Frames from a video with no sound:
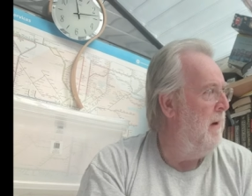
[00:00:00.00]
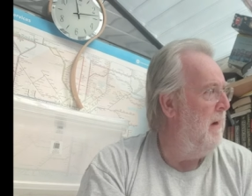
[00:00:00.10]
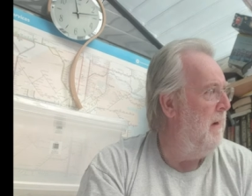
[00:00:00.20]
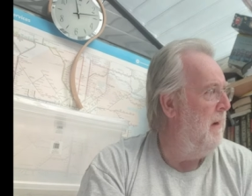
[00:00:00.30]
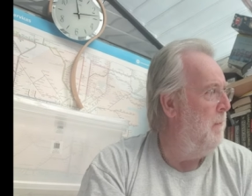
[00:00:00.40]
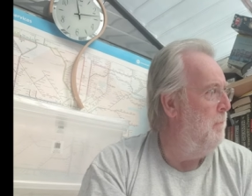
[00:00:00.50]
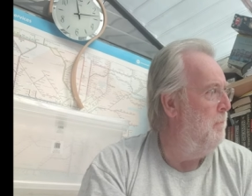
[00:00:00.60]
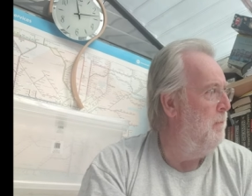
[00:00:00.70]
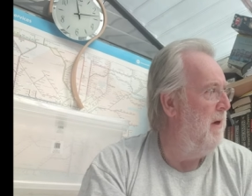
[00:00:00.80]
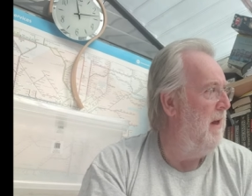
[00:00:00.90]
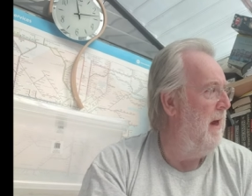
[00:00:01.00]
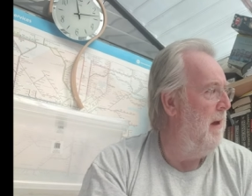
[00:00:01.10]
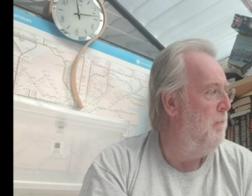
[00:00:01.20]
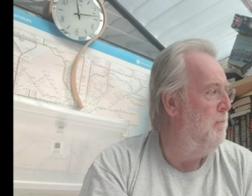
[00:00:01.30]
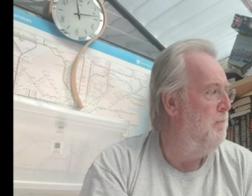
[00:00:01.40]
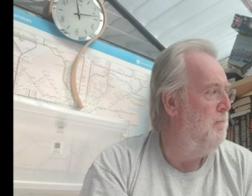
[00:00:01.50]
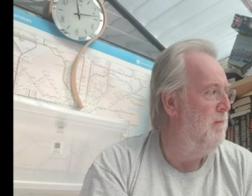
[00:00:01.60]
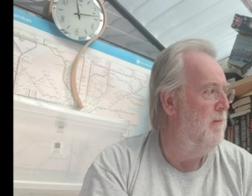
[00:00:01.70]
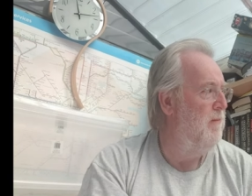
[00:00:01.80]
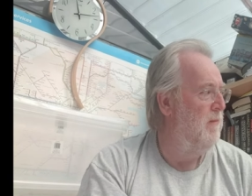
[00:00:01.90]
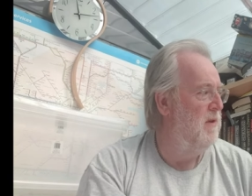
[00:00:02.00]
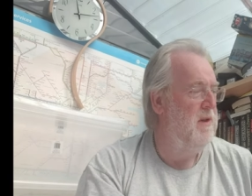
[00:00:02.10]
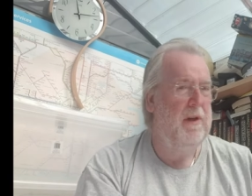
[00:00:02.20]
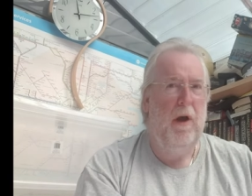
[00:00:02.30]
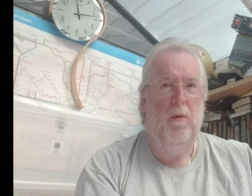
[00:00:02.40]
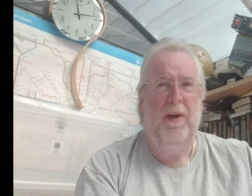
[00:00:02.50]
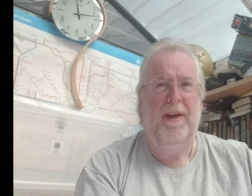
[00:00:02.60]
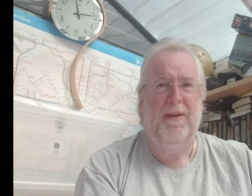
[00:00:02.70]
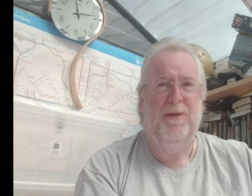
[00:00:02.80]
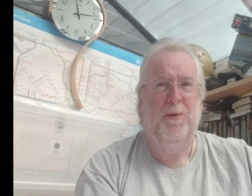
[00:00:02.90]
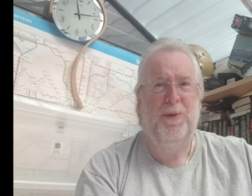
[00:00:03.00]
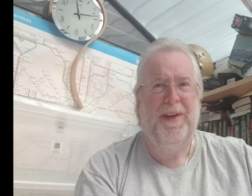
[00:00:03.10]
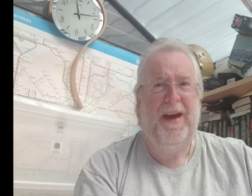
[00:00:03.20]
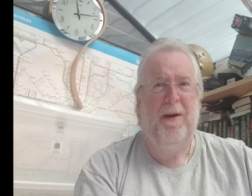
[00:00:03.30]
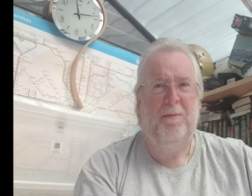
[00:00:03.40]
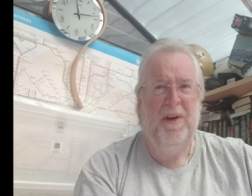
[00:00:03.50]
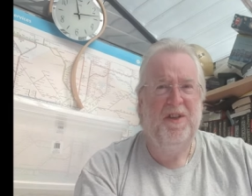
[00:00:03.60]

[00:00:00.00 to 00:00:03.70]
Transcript: Um, but I am slowly sorting out my